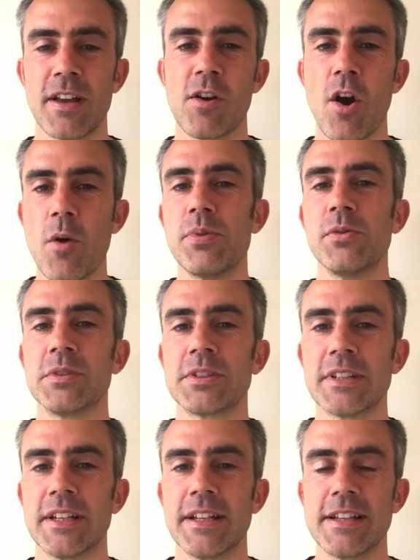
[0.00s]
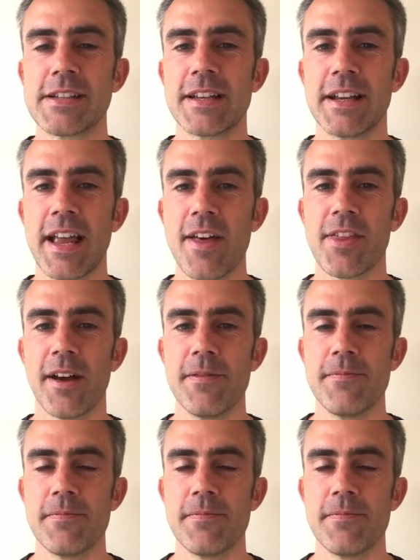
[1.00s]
cobbled together.